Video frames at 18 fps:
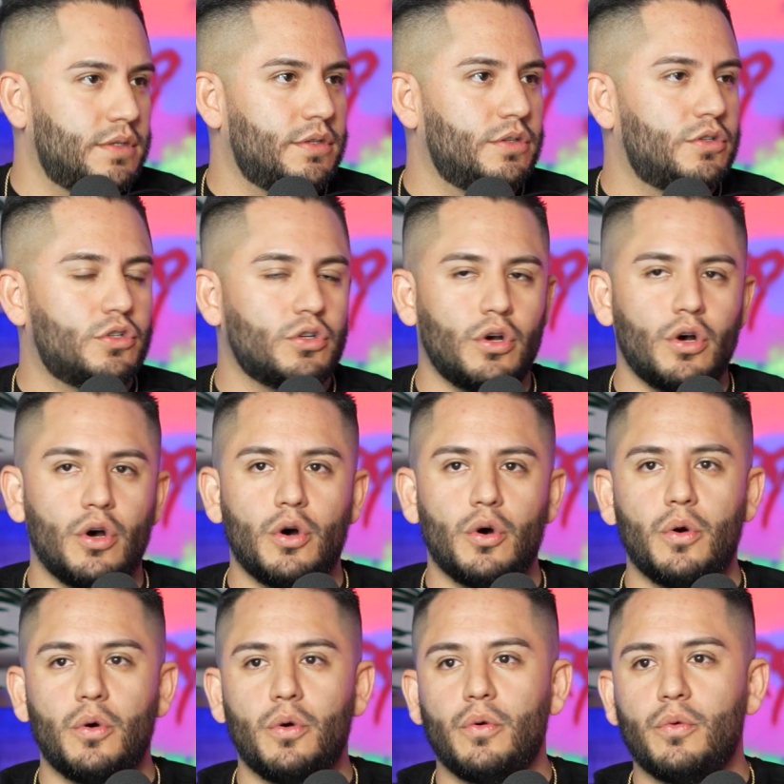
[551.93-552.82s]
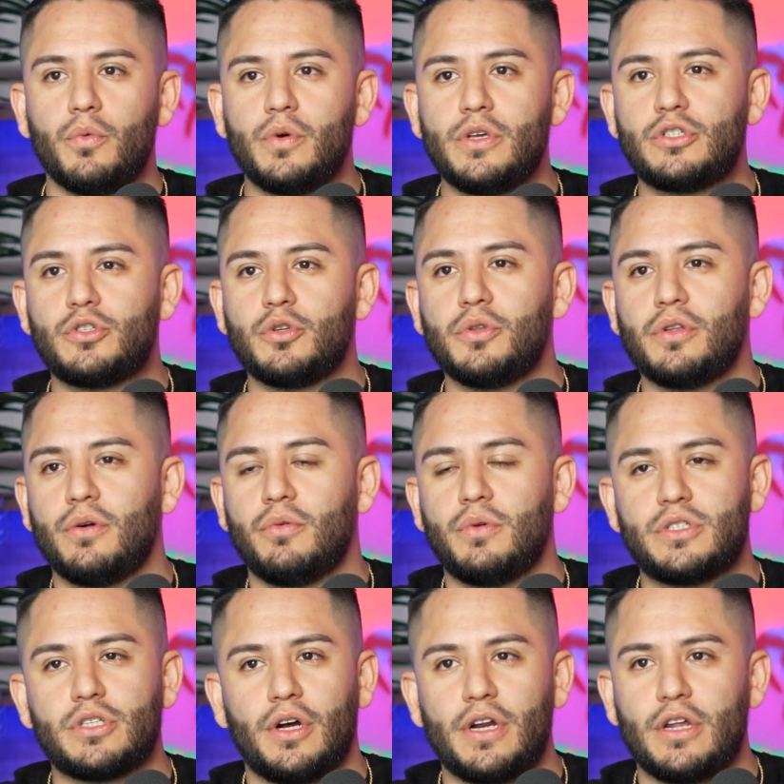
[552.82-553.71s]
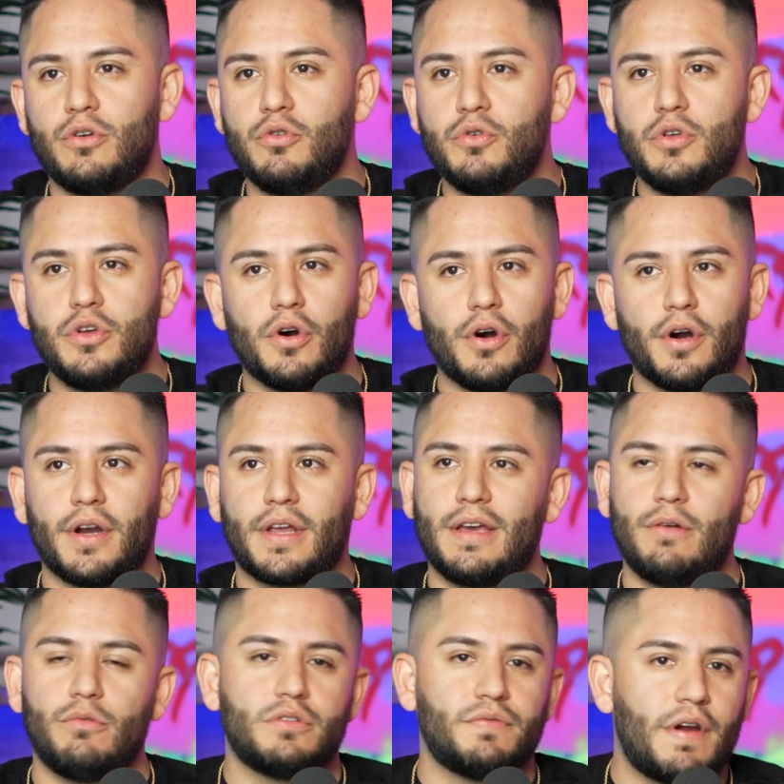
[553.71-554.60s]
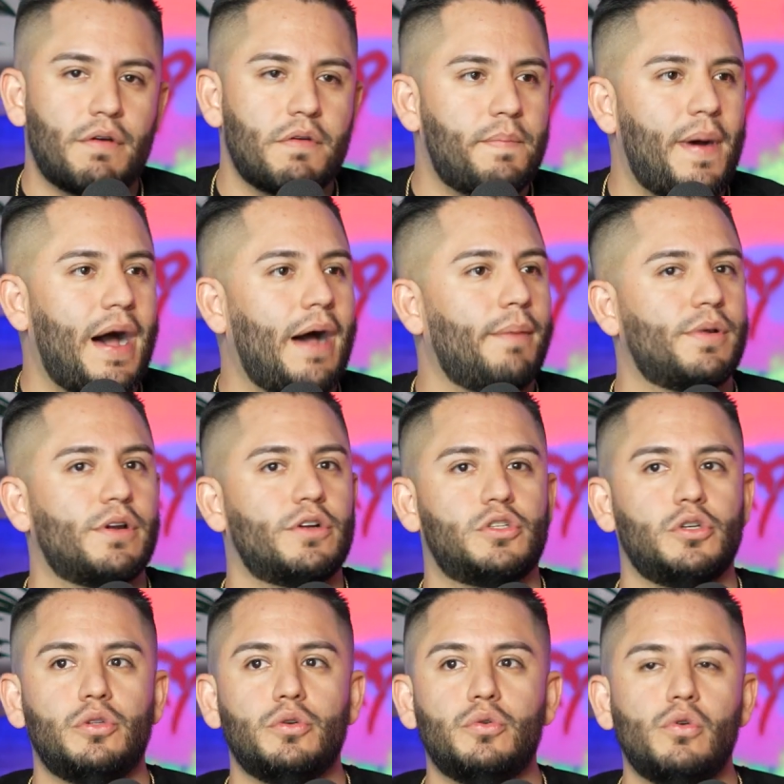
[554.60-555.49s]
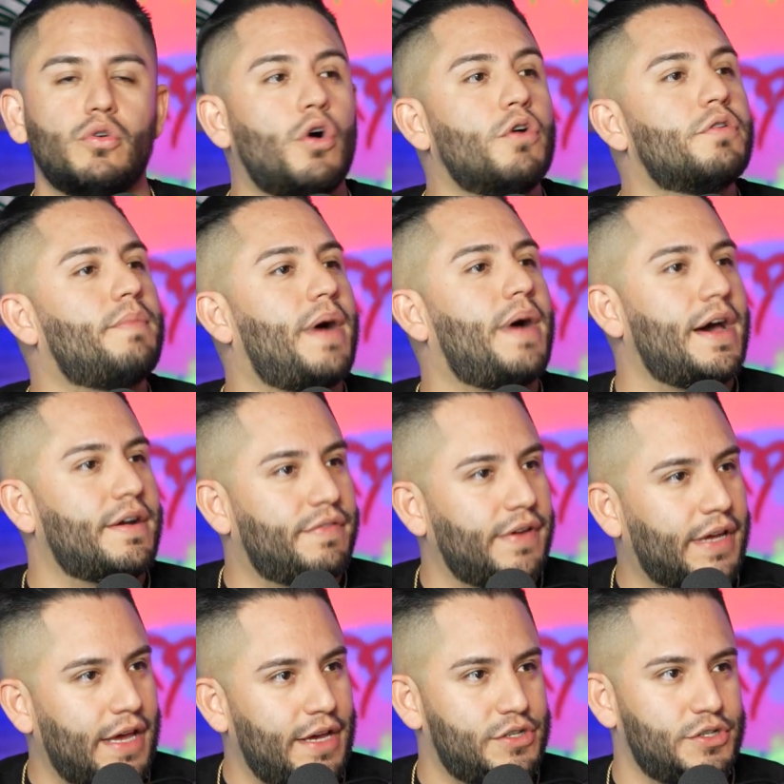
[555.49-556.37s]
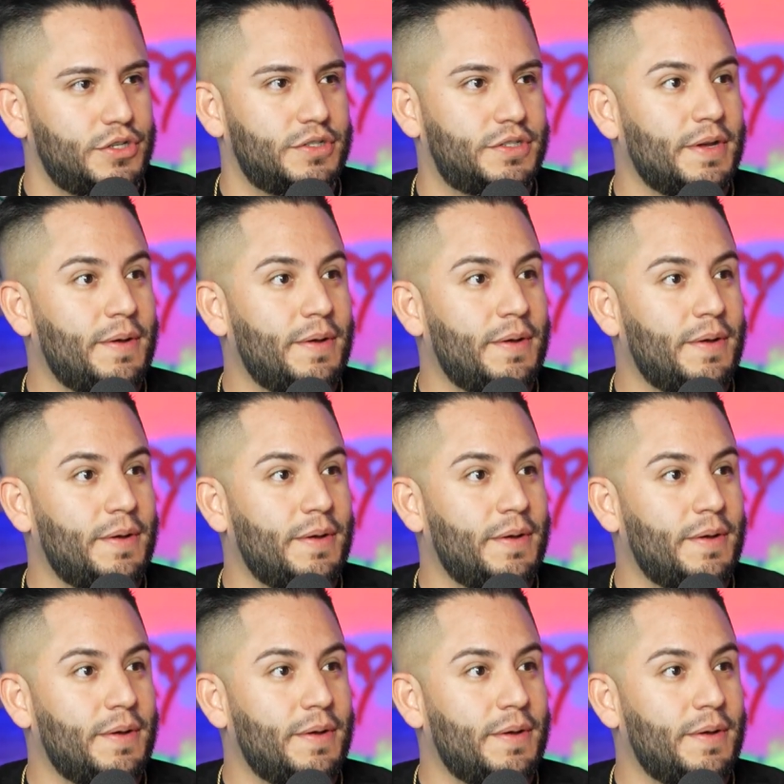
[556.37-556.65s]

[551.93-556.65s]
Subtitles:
So we started in New York. It was very popular to do loan modifications.